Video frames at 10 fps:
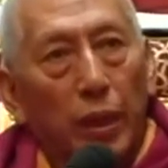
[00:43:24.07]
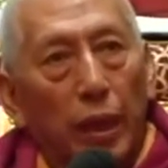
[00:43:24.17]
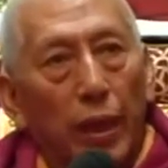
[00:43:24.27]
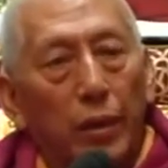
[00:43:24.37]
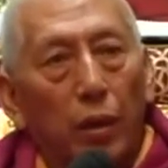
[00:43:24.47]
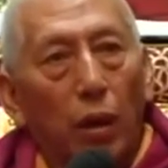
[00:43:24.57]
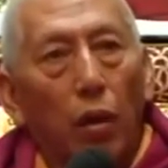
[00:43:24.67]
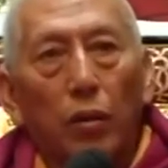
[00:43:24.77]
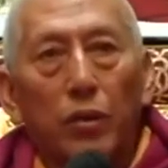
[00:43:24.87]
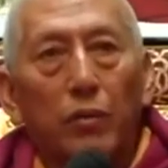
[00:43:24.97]
And
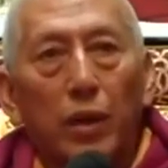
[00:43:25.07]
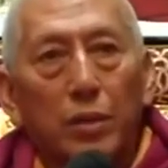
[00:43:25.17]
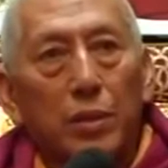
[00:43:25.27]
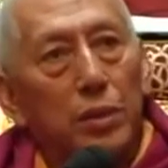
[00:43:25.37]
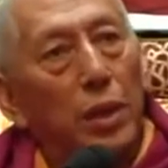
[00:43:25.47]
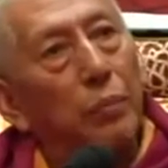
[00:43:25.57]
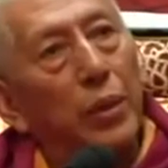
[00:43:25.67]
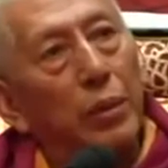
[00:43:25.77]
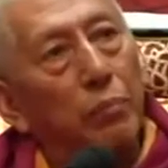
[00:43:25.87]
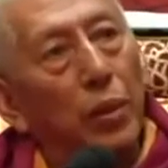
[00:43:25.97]
all the waters have
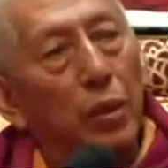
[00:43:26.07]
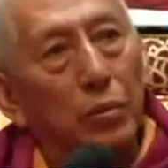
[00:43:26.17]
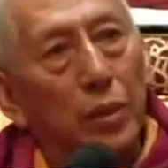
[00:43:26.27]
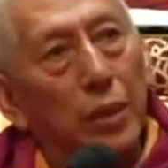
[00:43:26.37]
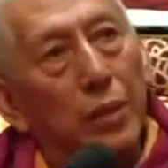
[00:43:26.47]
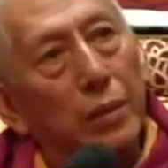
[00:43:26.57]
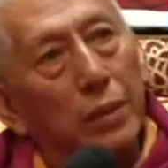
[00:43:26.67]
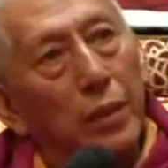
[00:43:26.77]
been polluted.